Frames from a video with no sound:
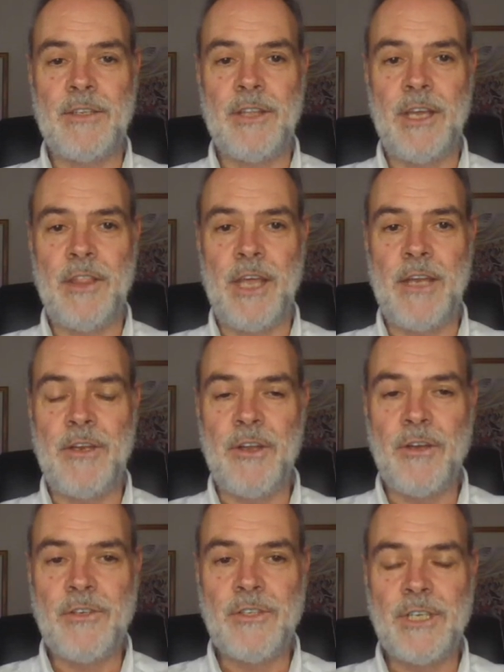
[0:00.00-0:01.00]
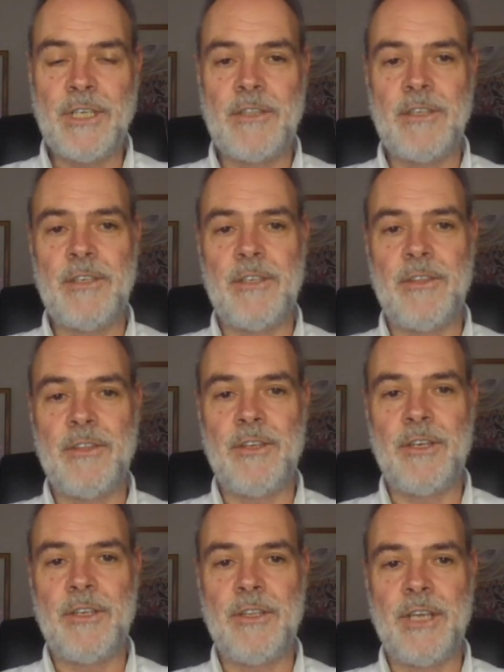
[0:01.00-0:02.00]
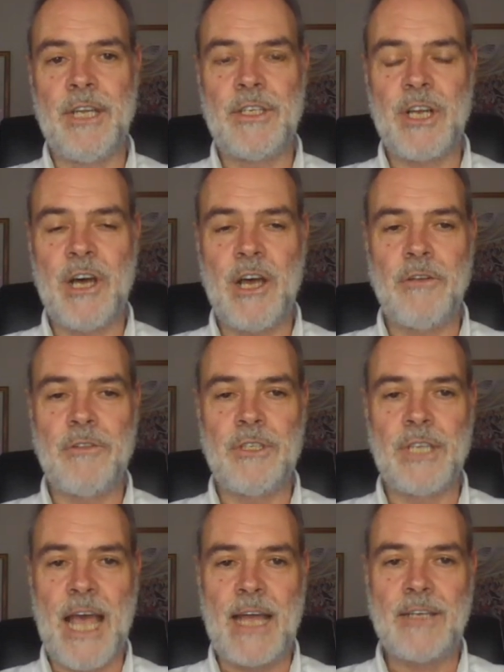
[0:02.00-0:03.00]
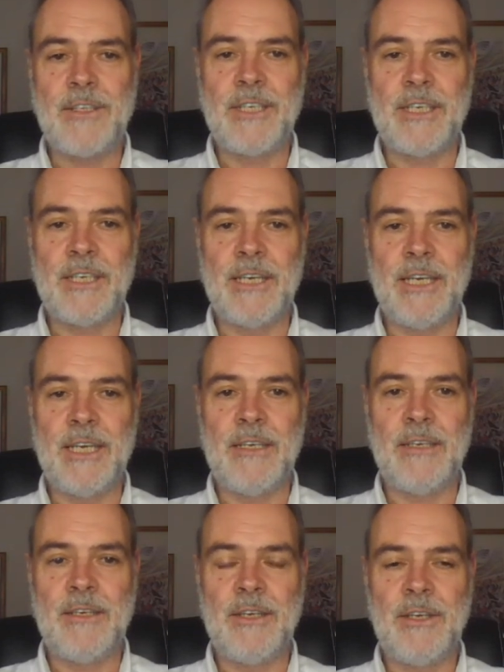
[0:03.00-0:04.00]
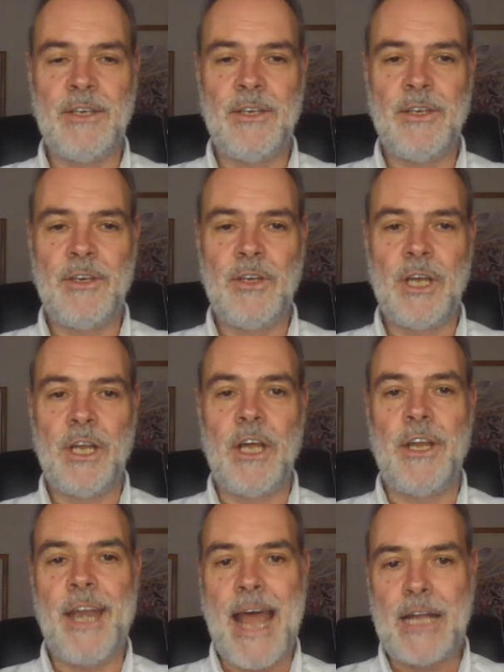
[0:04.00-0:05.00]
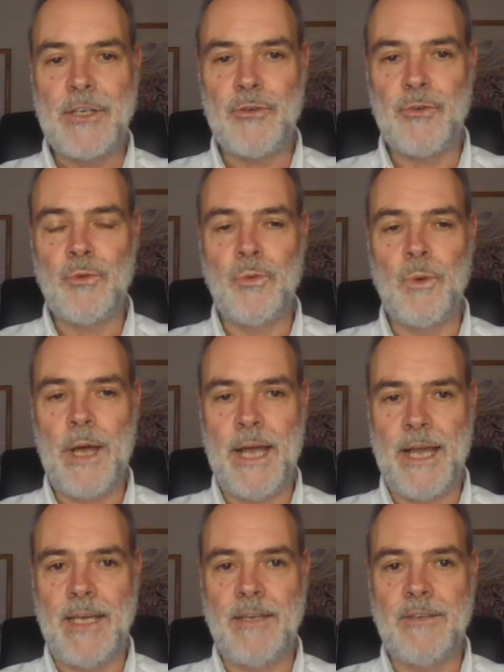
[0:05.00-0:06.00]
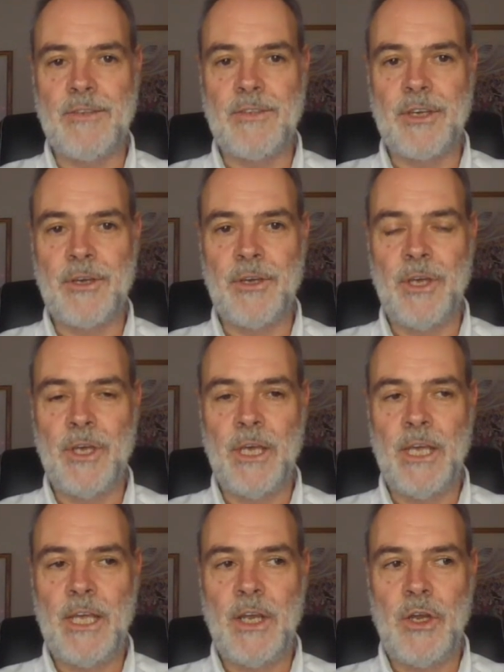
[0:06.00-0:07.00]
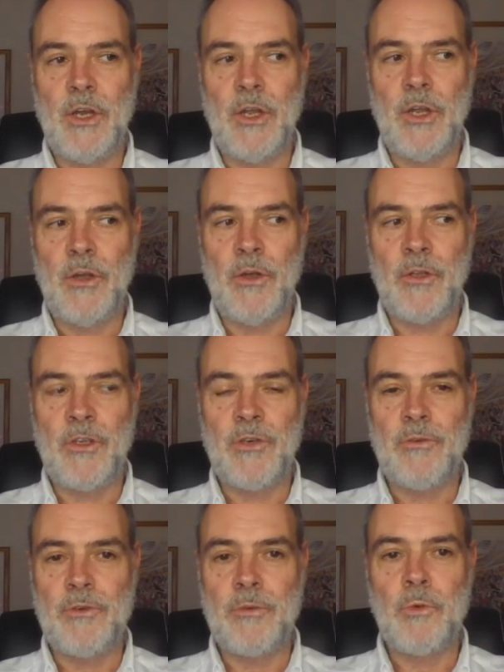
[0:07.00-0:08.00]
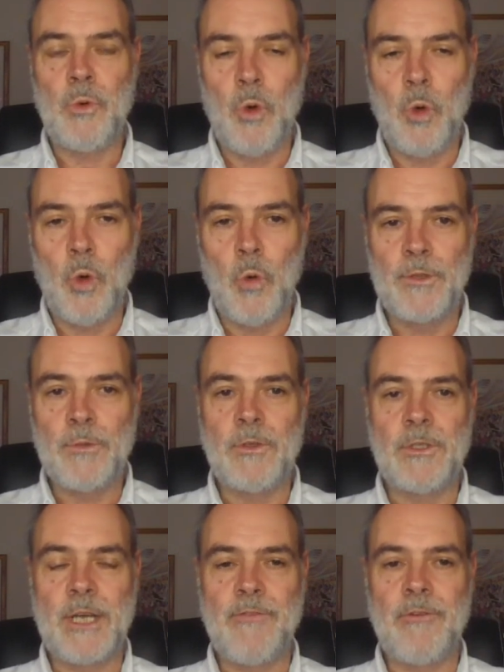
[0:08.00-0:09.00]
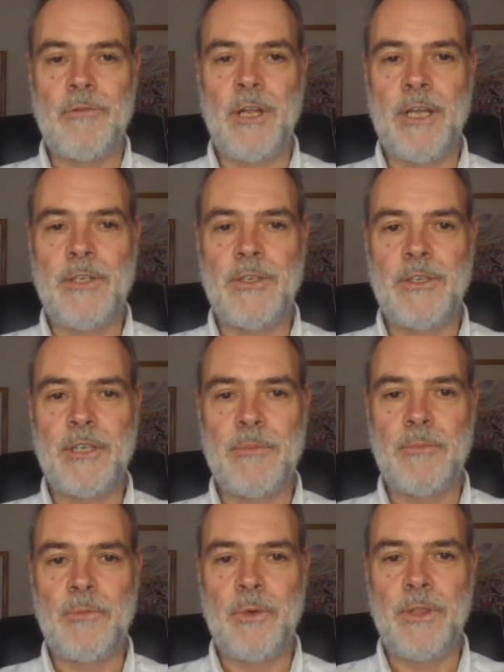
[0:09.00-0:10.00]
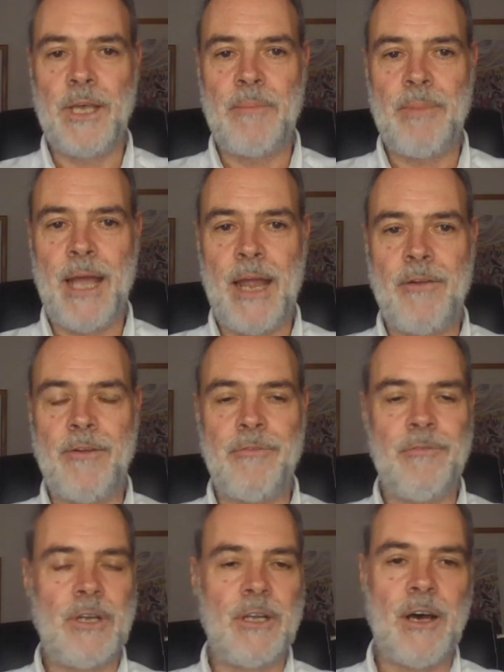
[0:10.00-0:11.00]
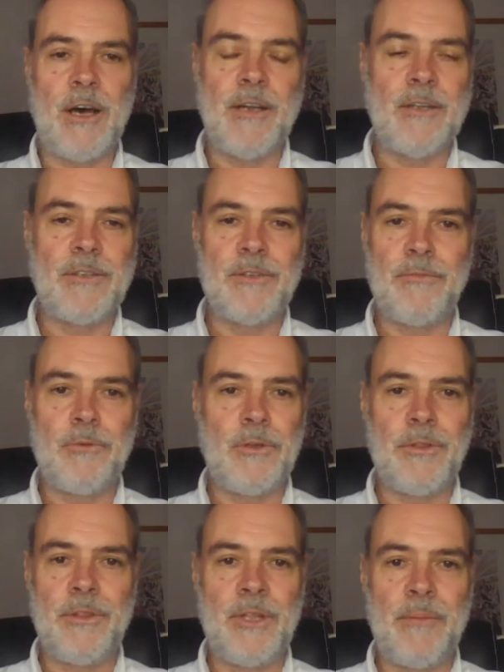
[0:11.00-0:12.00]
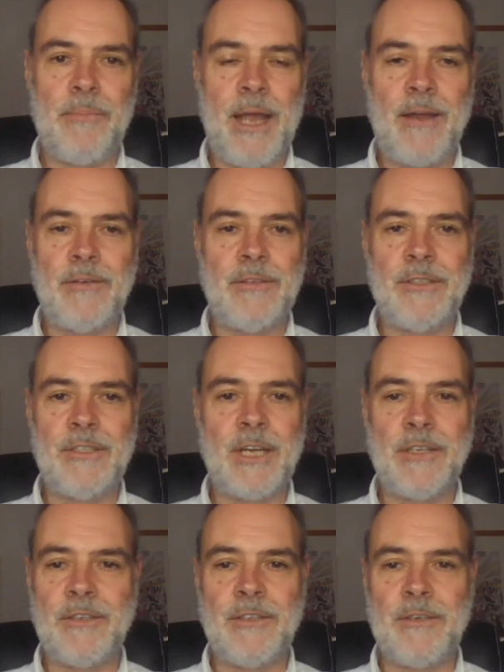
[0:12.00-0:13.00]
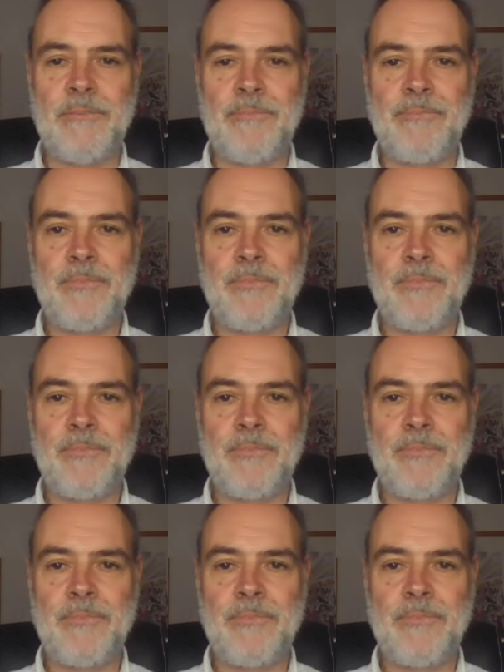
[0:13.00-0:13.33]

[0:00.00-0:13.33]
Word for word: th- they're noticing that that their child is acting in an unnatural way so children will always want to have a relationship with their parent, regardless of what their parent has done to them.